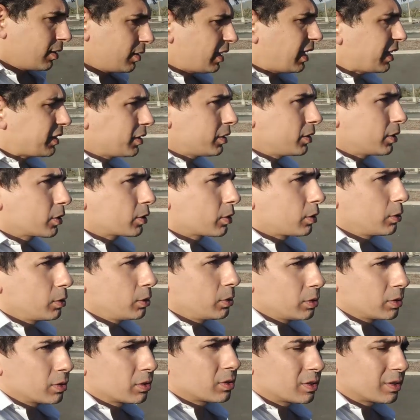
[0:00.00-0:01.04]
That
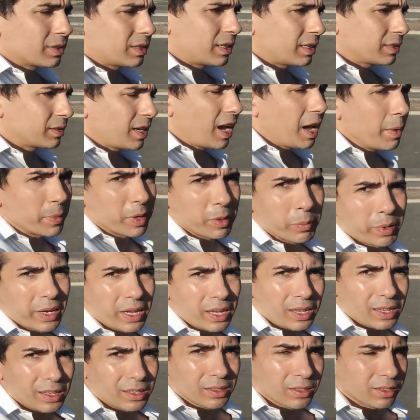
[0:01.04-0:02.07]
includes timing
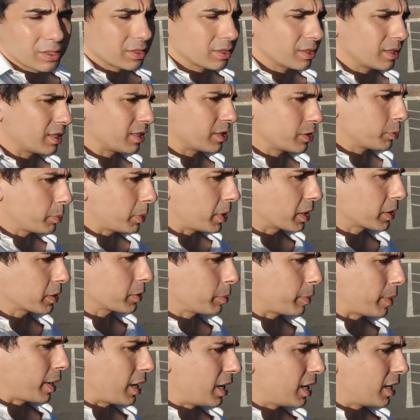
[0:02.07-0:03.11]
belts, spark
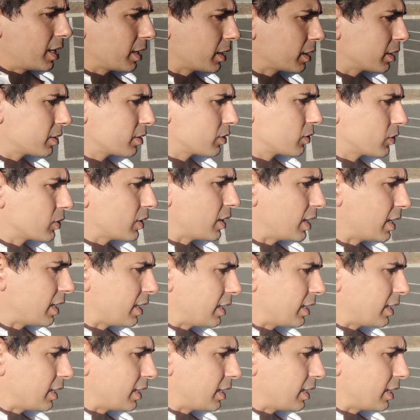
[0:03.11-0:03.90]
plugs,